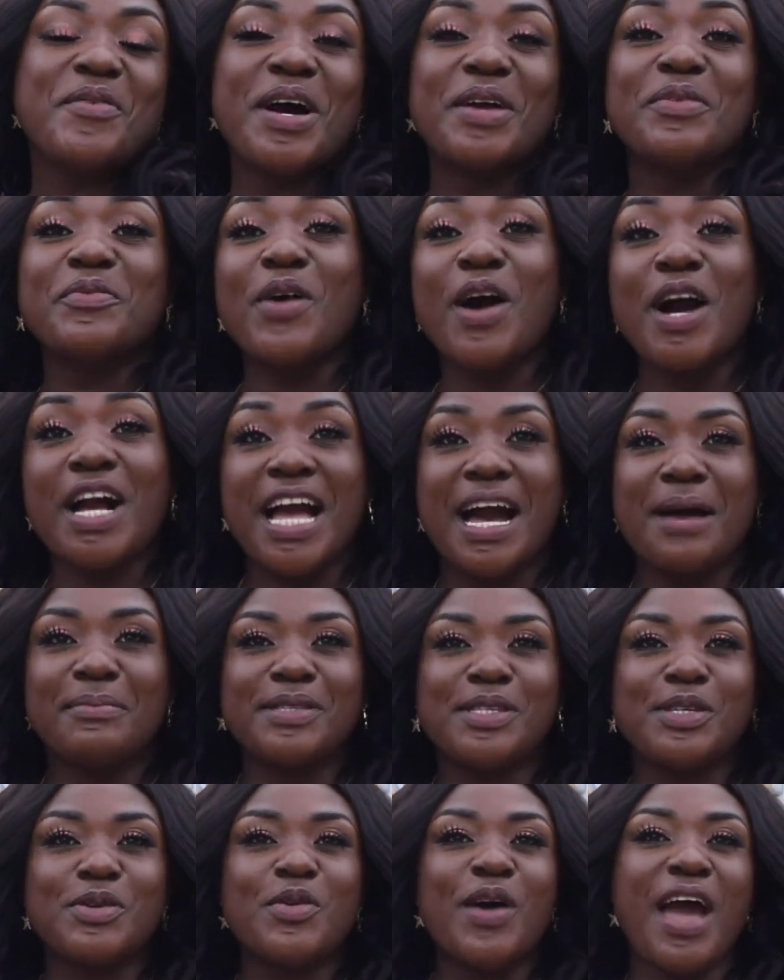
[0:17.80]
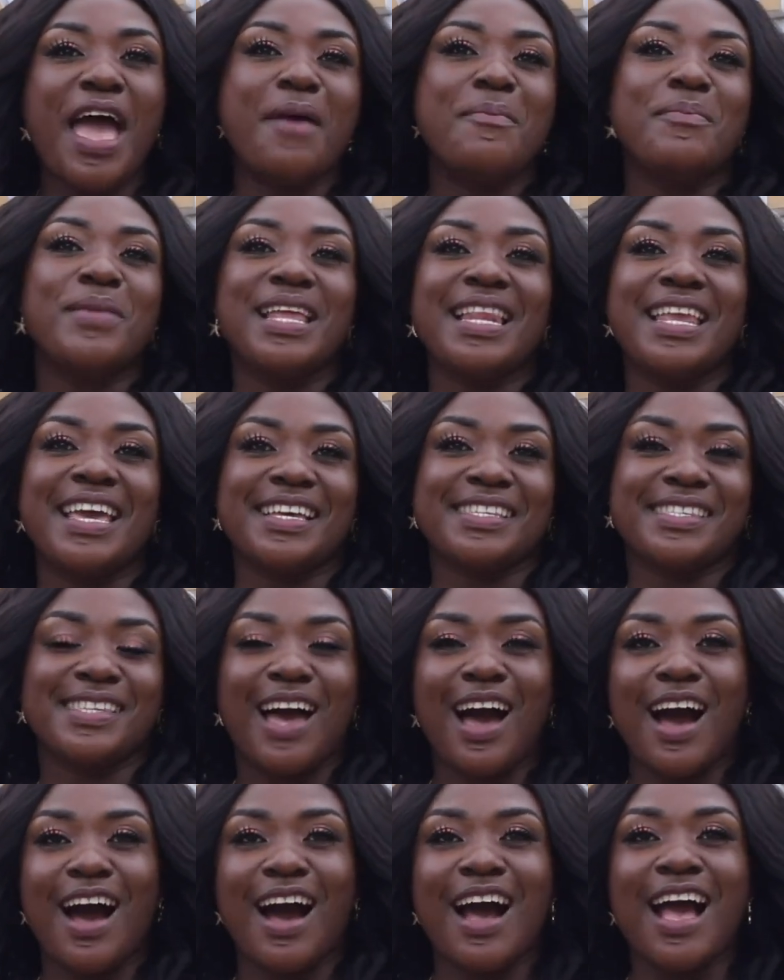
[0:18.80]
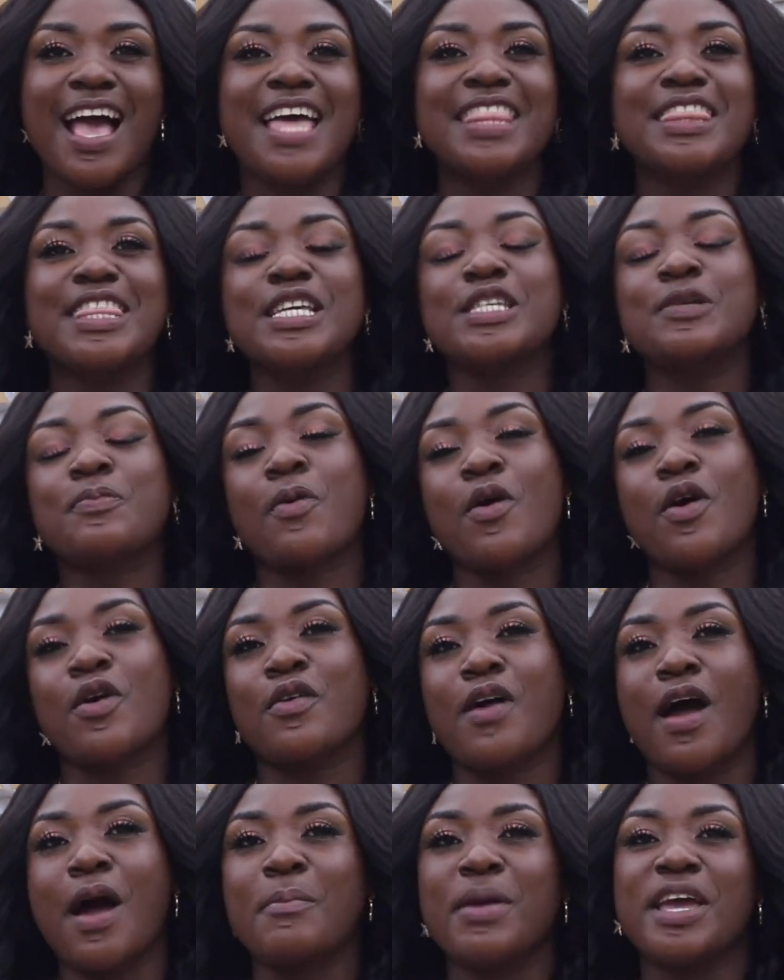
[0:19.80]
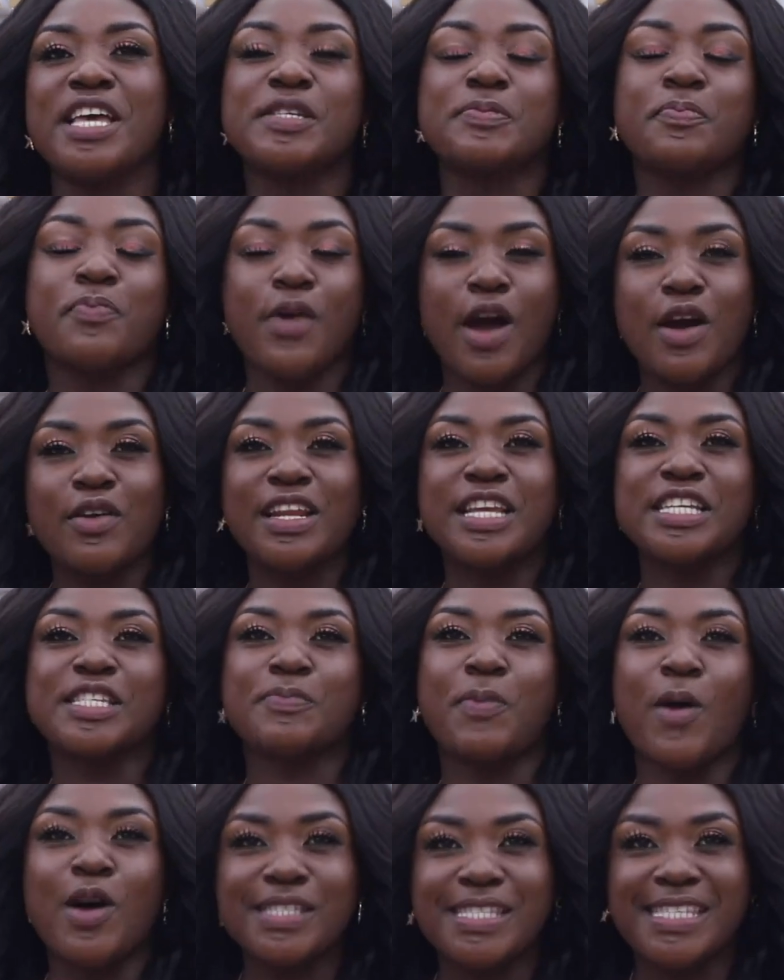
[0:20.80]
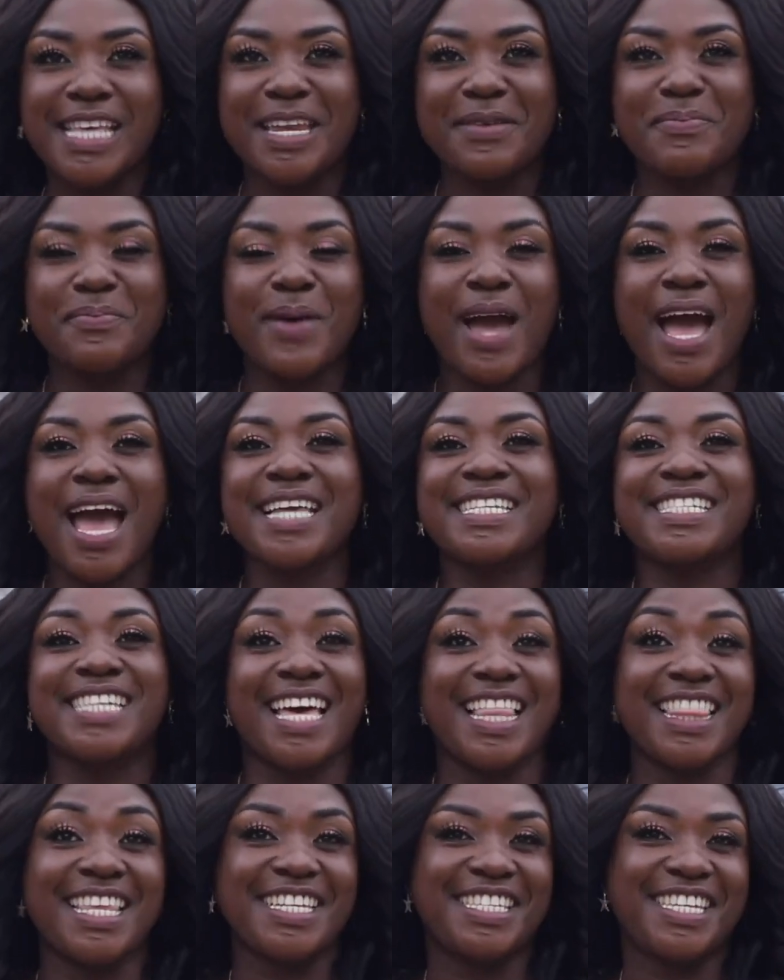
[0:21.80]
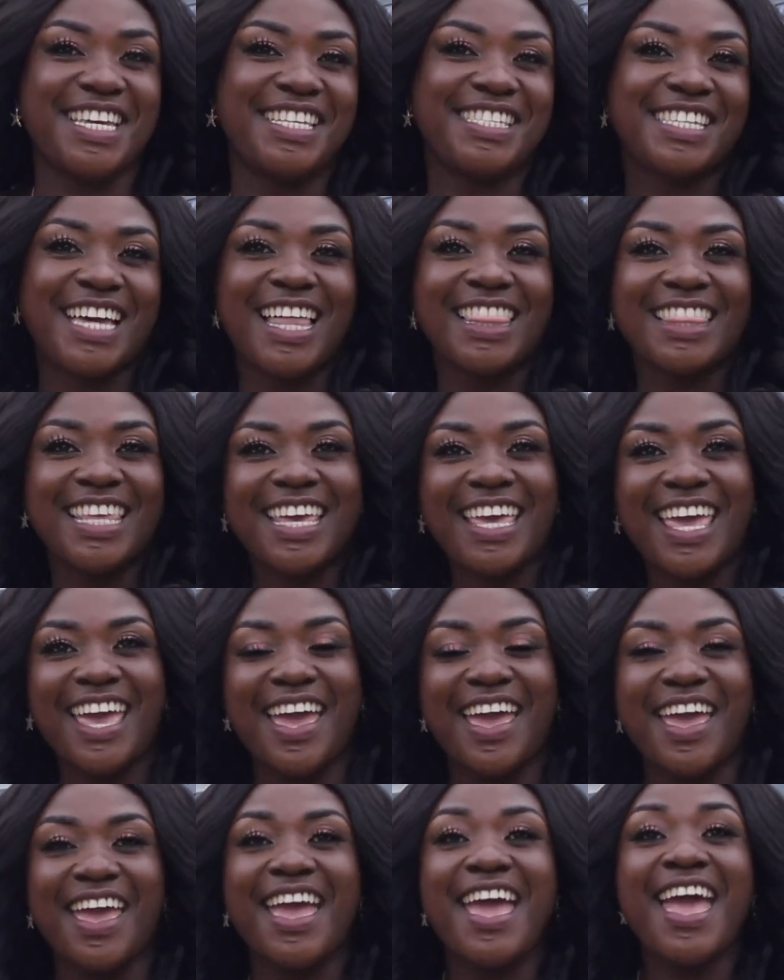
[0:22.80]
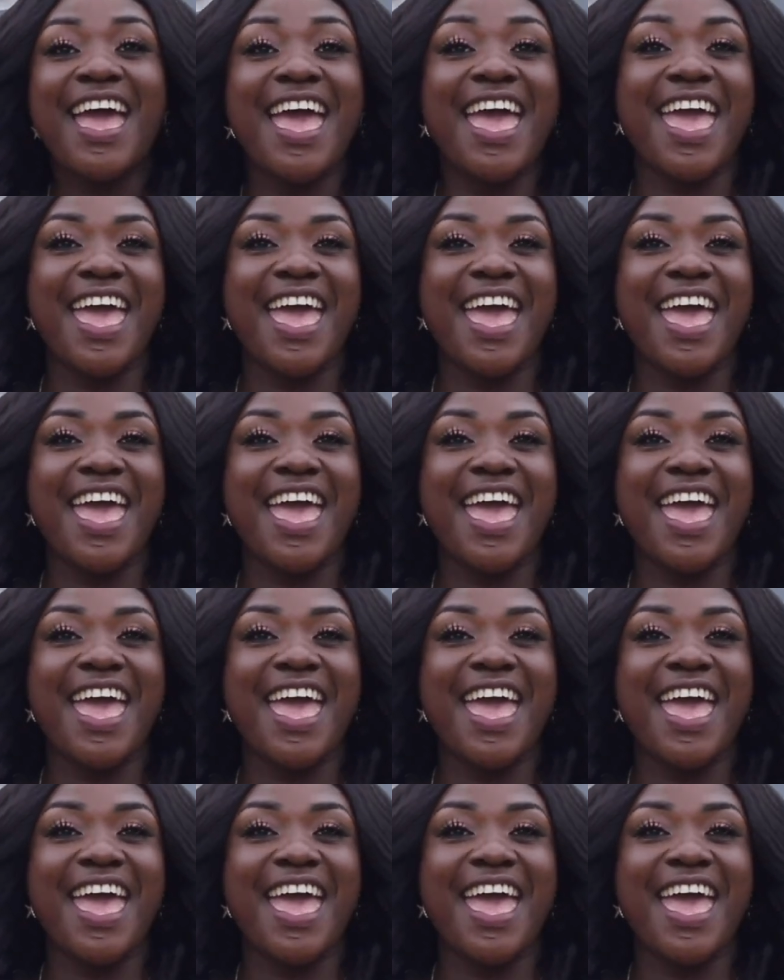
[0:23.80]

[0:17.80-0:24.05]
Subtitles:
everyone, welcome to Emelia's Hour, and this program is proudly sponsored by Charlie Ginger Liquor,